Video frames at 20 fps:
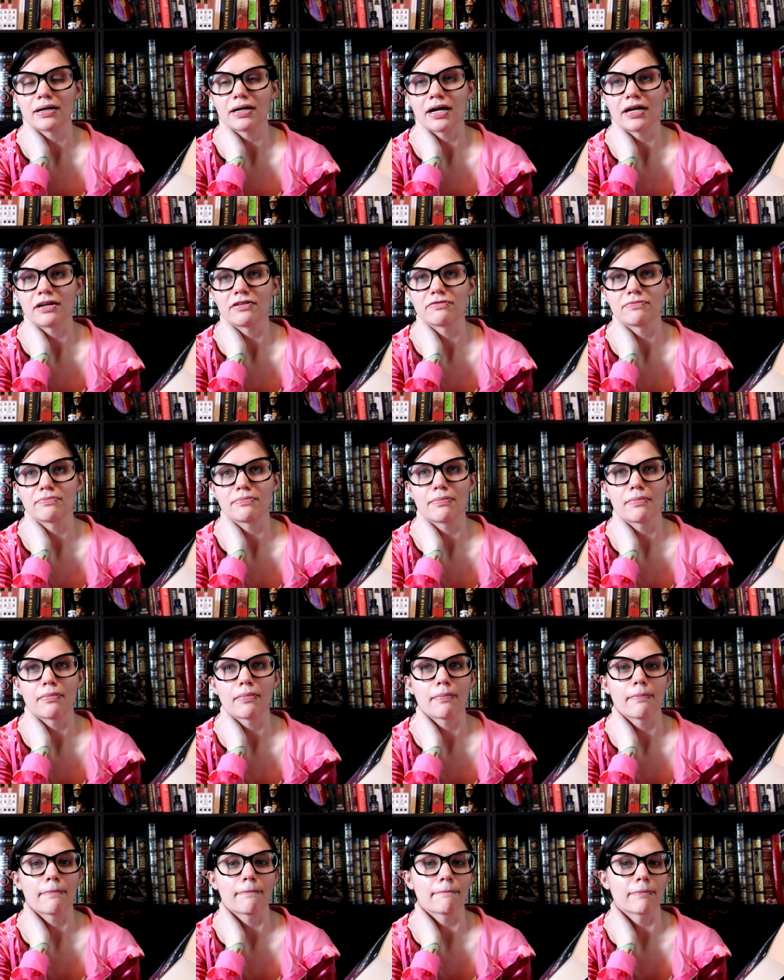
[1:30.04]
kind of
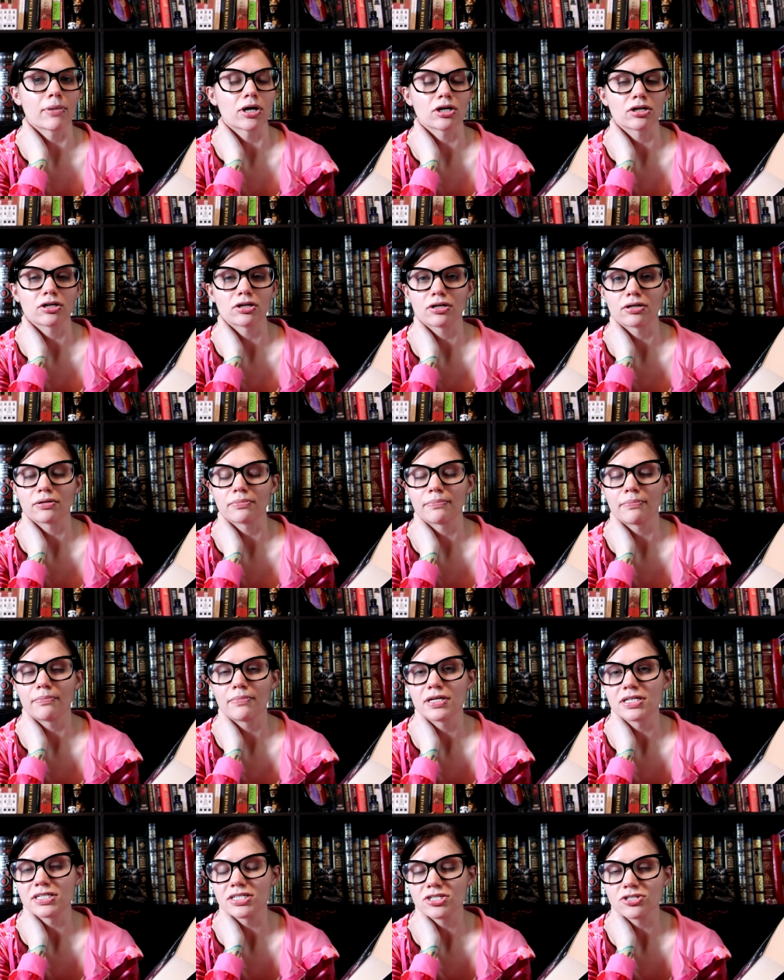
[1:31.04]
murder
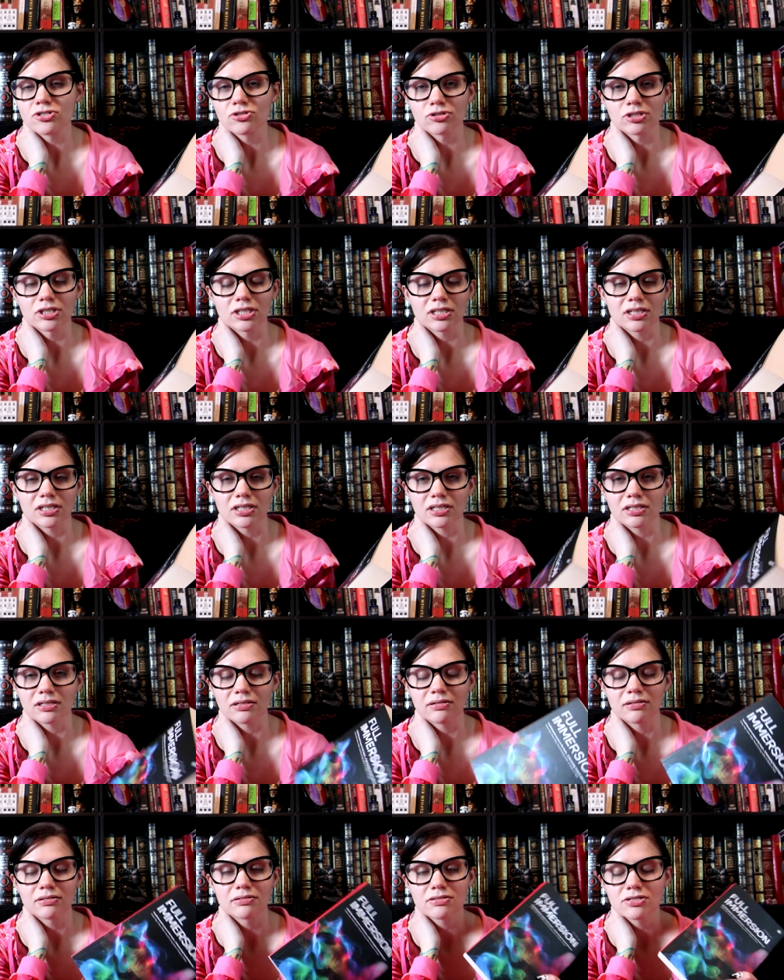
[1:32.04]

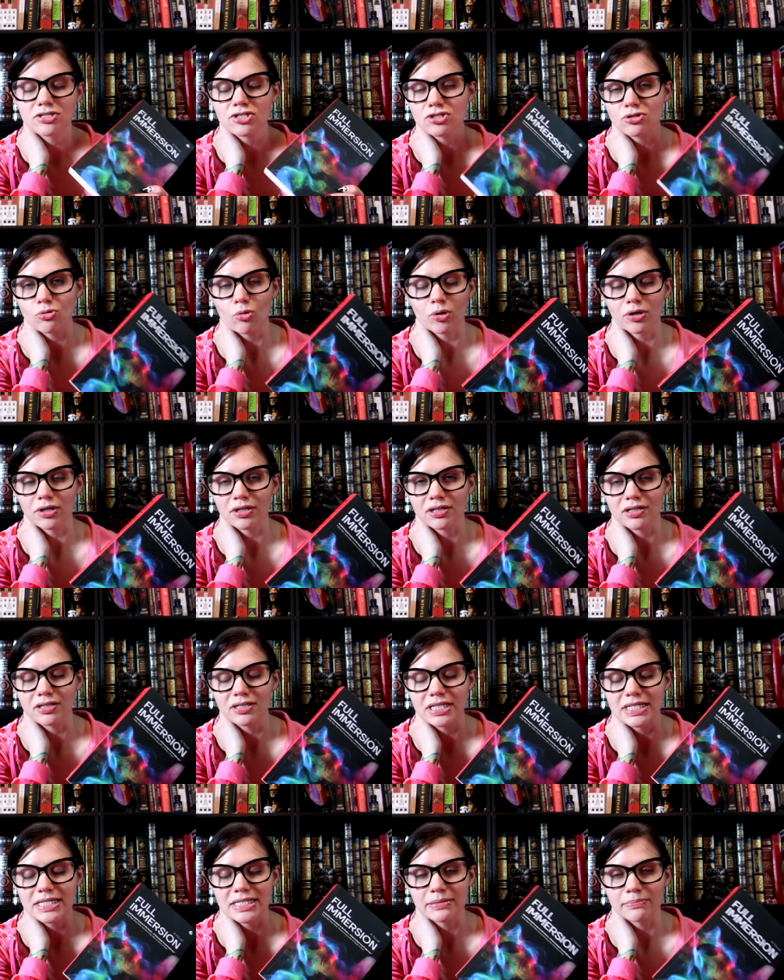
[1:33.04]
mystery
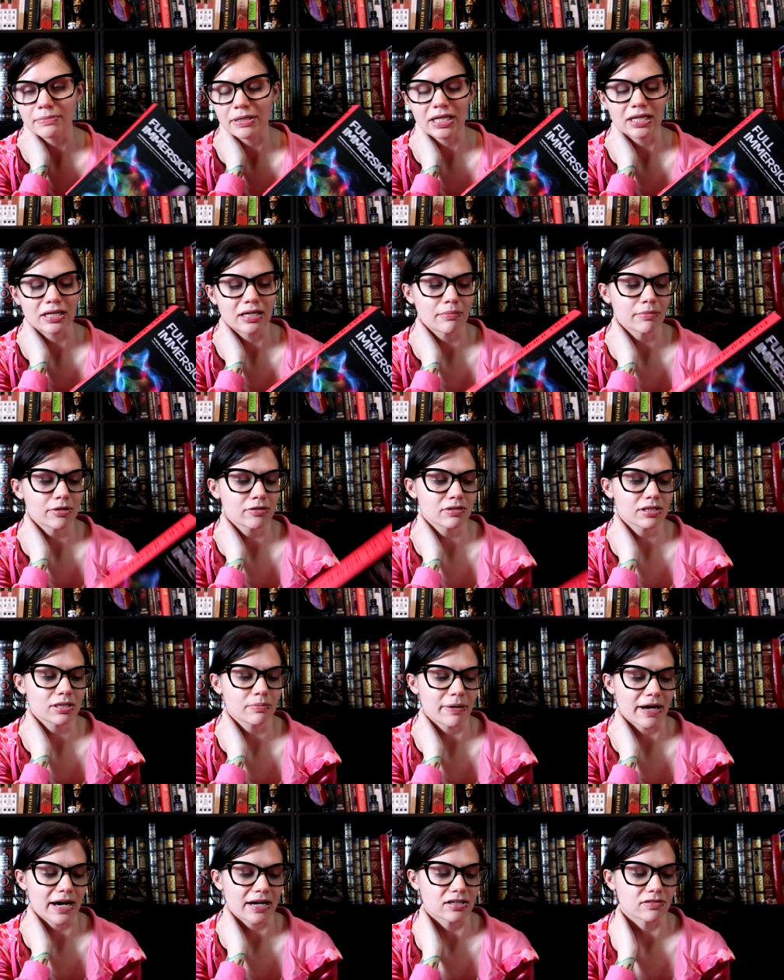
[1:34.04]
story to me. I'm going to read the
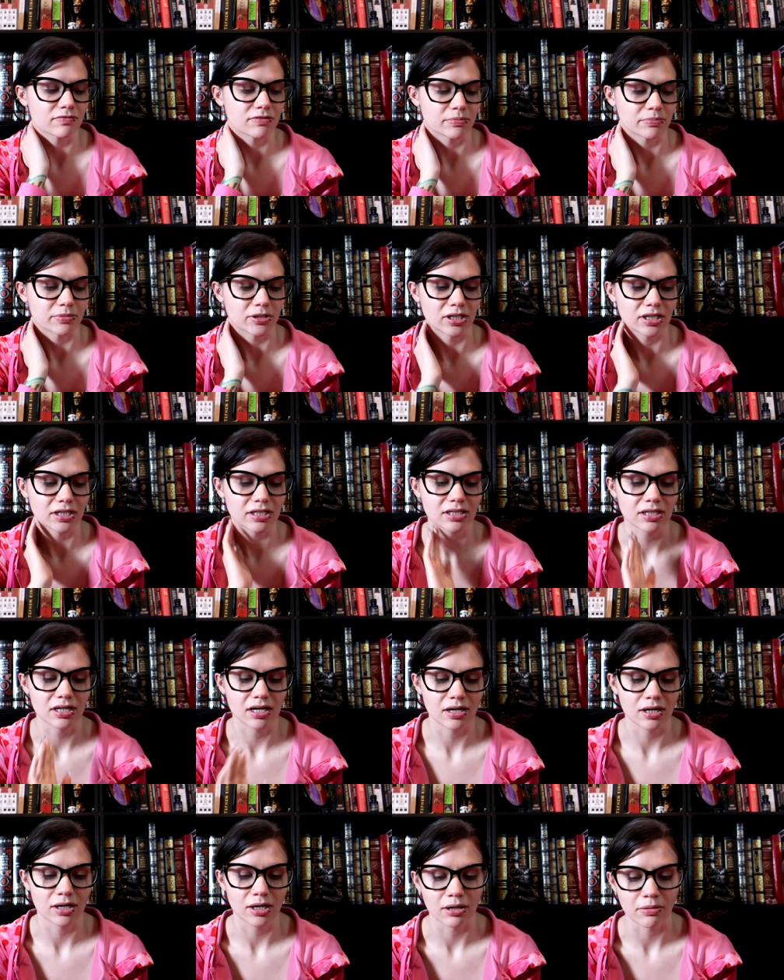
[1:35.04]
back of the book.
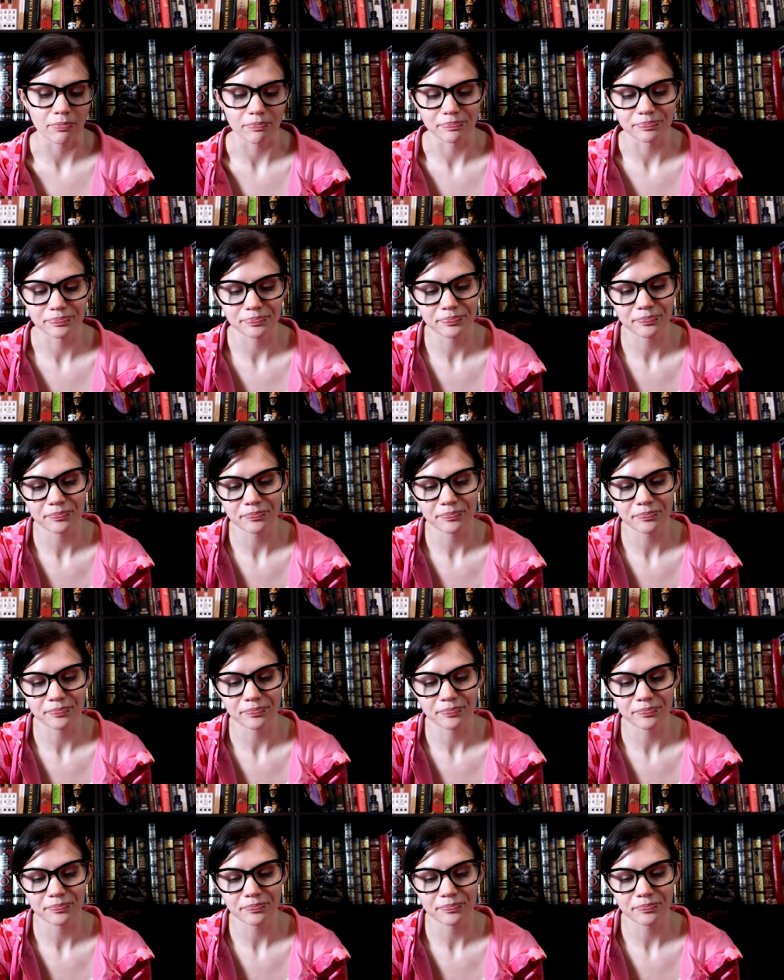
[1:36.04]
Um,